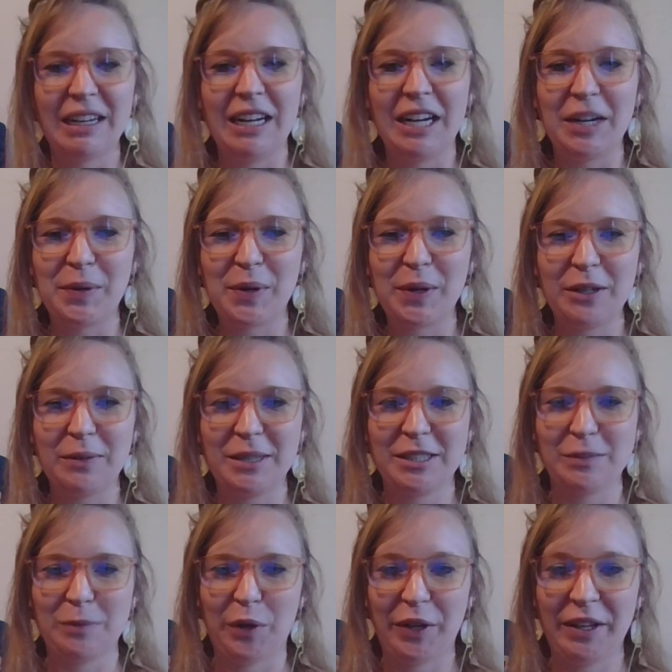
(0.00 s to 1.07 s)
Uh, I woke up
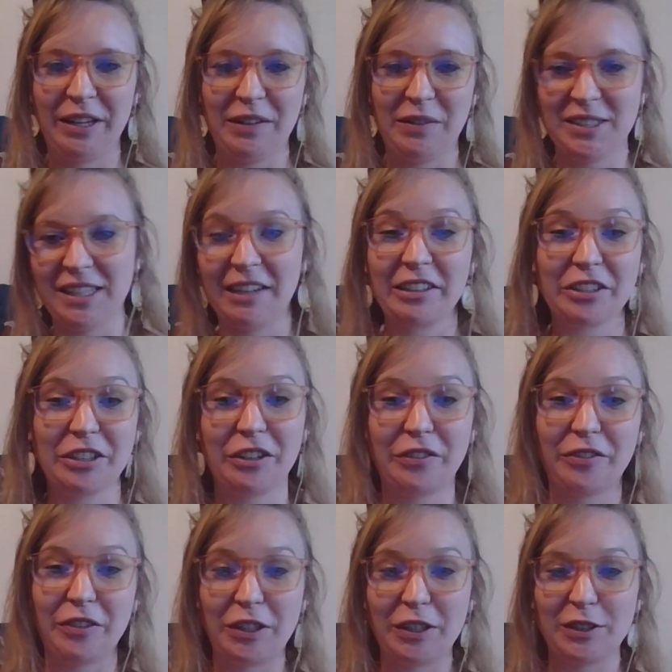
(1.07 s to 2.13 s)
this morning and it was actually the
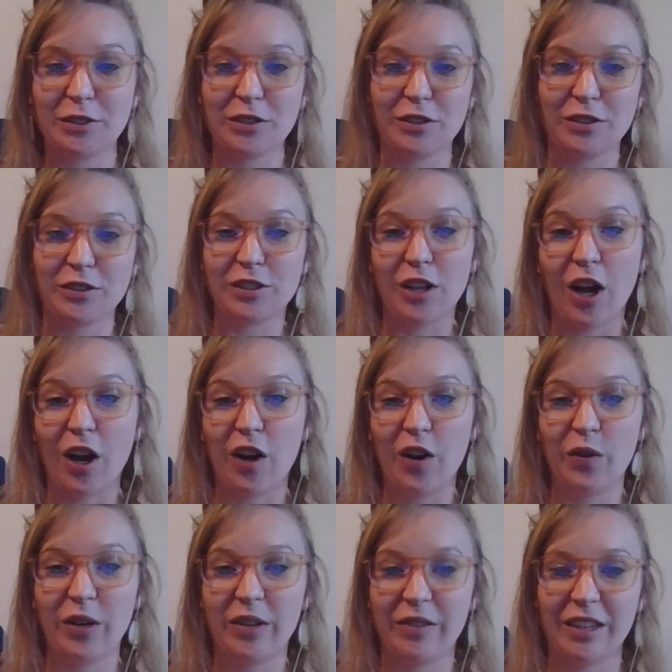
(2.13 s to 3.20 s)
first
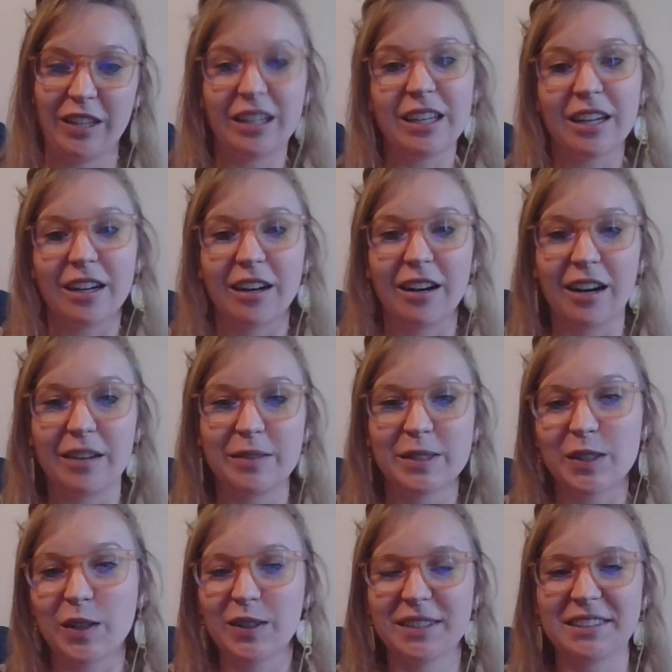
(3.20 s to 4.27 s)
snow of the year. I'm
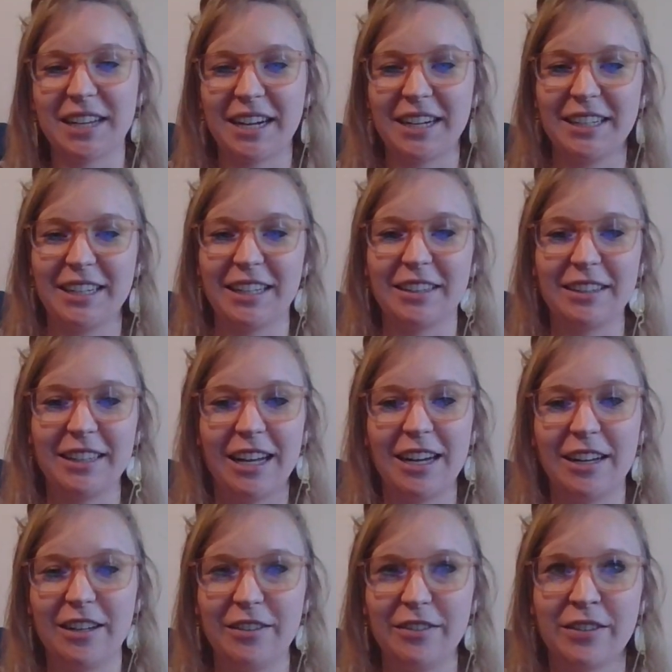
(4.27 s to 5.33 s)
so excited. I
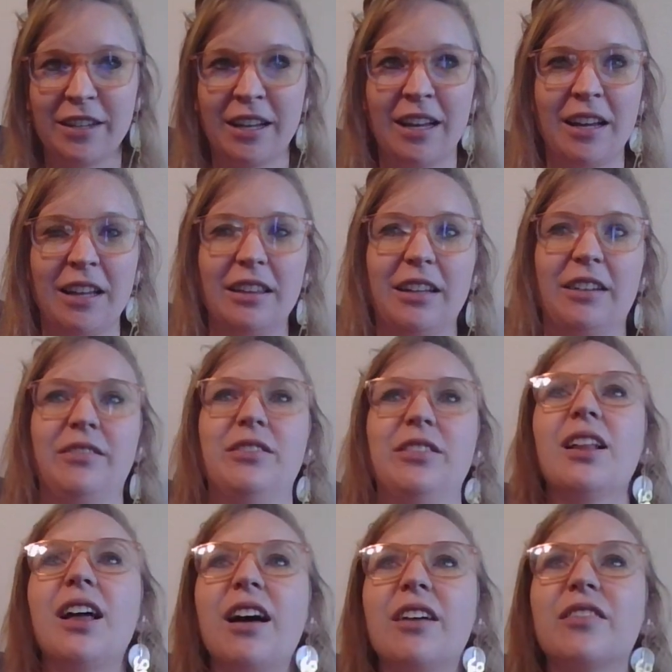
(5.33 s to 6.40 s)
love, love,
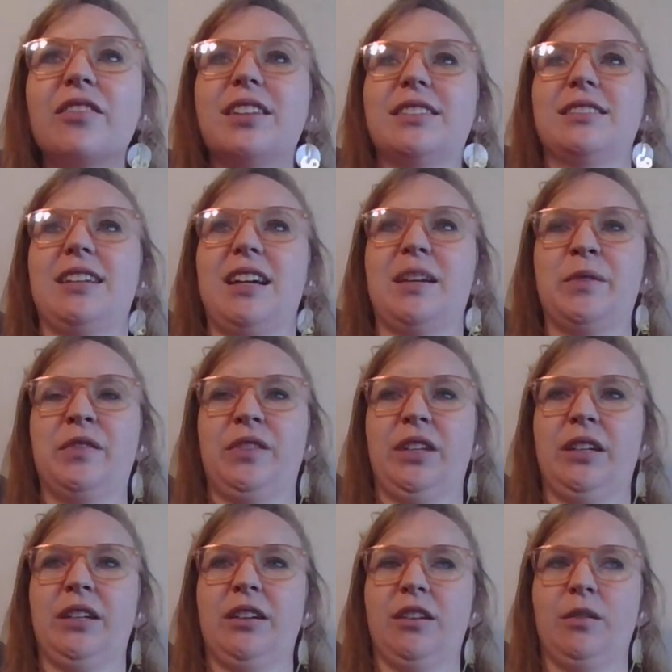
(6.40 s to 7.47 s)
love this time of
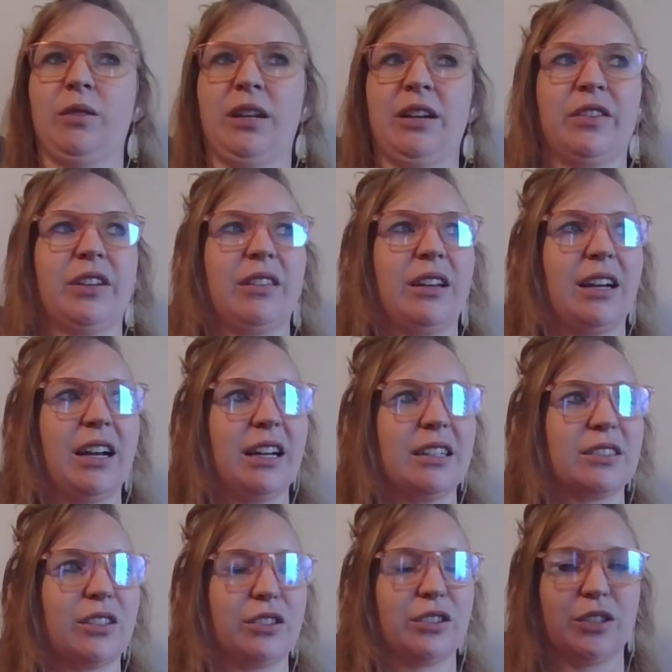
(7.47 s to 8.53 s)
year when everything kind
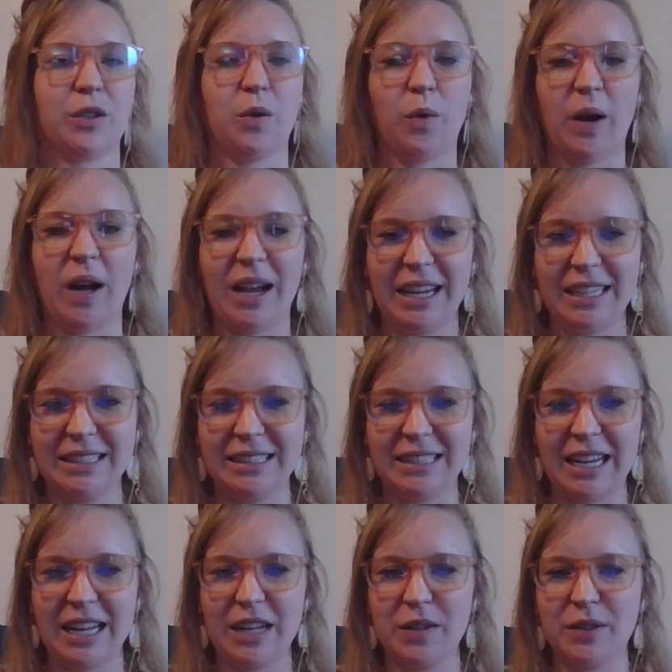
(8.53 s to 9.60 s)
of starts to quiet
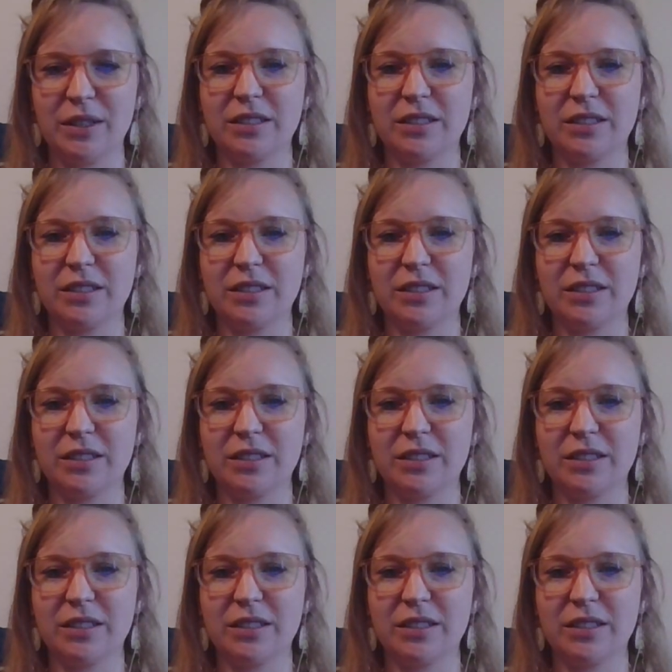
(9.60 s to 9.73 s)
down.